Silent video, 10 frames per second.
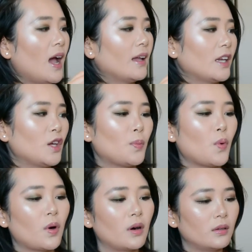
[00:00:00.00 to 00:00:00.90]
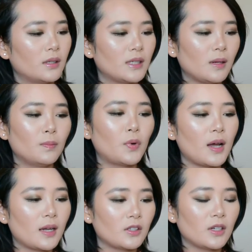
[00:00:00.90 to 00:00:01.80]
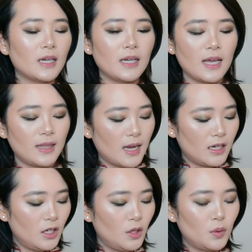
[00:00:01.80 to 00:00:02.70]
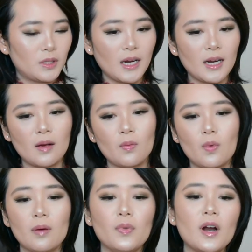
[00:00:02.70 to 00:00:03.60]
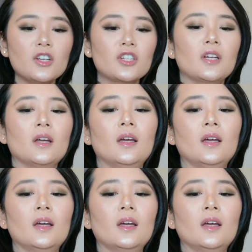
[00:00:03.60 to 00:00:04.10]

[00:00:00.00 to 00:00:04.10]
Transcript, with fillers: and then you pour some products on it and then you take out one brush